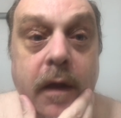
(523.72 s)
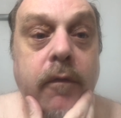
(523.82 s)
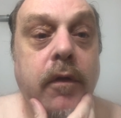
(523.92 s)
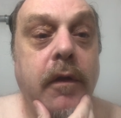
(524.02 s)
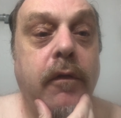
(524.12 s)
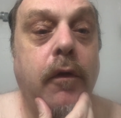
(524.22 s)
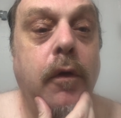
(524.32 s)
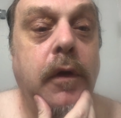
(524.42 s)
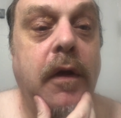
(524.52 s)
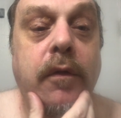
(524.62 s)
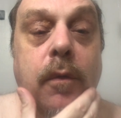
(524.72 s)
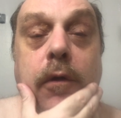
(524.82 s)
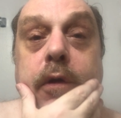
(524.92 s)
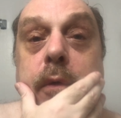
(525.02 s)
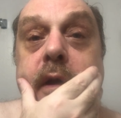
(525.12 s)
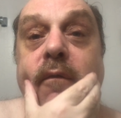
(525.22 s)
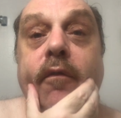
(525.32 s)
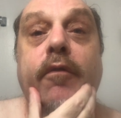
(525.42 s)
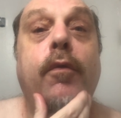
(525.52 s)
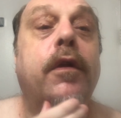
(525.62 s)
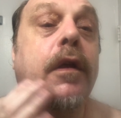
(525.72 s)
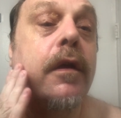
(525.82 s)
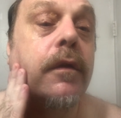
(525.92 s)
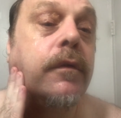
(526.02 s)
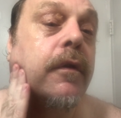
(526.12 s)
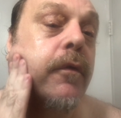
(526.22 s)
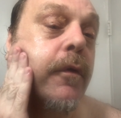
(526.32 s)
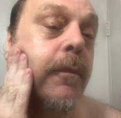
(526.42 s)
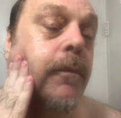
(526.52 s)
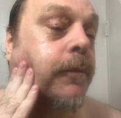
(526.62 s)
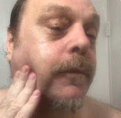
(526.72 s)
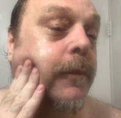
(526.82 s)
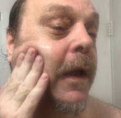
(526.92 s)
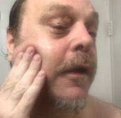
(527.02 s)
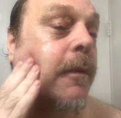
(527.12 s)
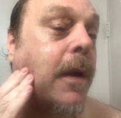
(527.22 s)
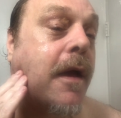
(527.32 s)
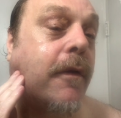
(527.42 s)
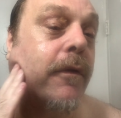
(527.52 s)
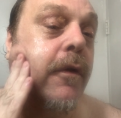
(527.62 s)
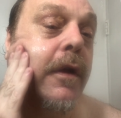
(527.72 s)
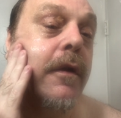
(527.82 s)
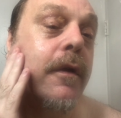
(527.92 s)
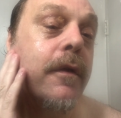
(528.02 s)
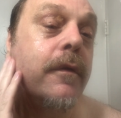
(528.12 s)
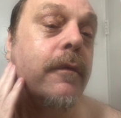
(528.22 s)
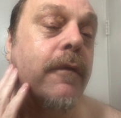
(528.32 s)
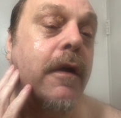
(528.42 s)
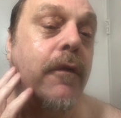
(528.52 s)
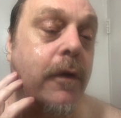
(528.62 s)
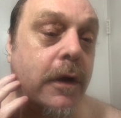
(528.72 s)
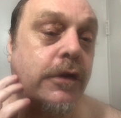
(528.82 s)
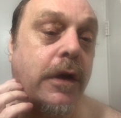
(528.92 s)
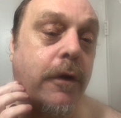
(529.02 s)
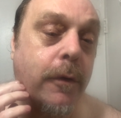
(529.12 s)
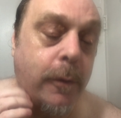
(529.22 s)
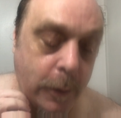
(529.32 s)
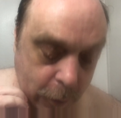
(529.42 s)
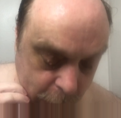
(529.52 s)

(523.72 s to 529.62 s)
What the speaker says: If you're just going out to work or whatever for one day, this will make you pass. You get a 5 o'clock shower and you